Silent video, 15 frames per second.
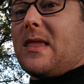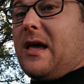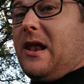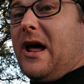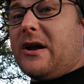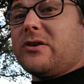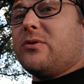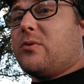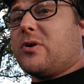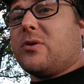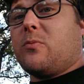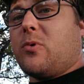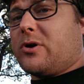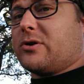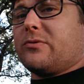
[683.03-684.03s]
It actually
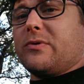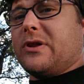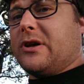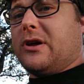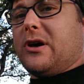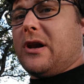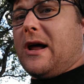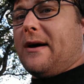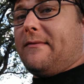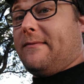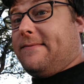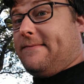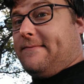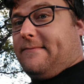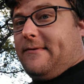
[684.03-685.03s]
worked really good. I
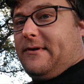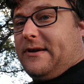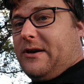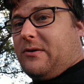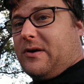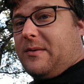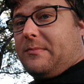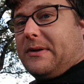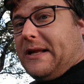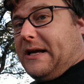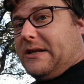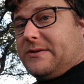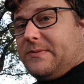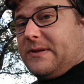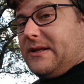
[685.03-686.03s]
have really no
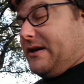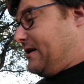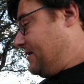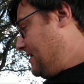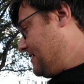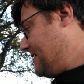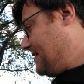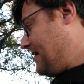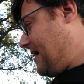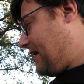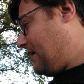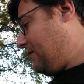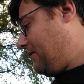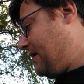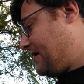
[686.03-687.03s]
complaints with it. It does
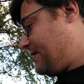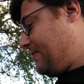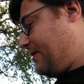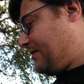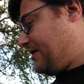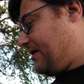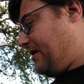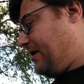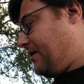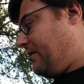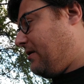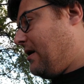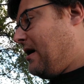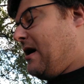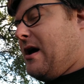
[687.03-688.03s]
exactly what it's supposed to
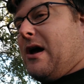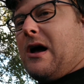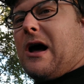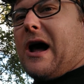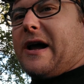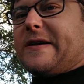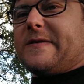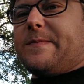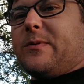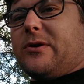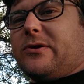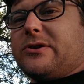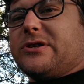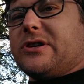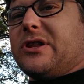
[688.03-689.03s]
do. I
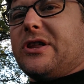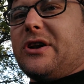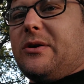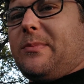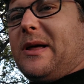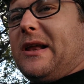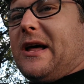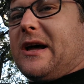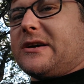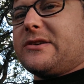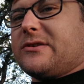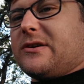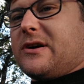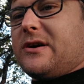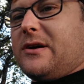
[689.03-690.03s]
splurged a little bit
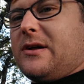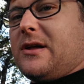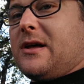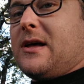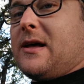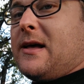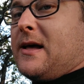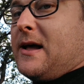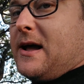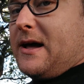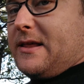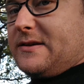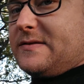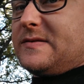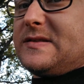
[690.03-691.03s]
extra.
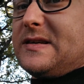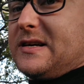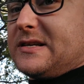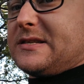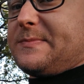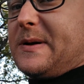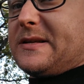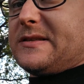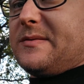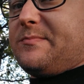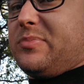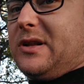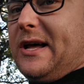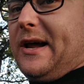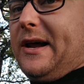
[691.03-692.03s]
This was an expensive
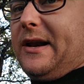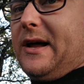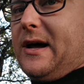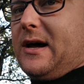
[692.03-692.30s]
blade.